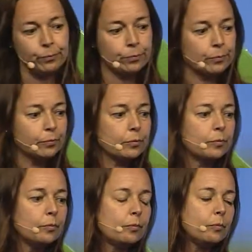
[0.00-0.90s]

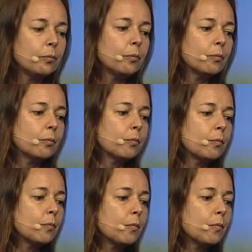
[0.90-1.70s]
Nothing is said.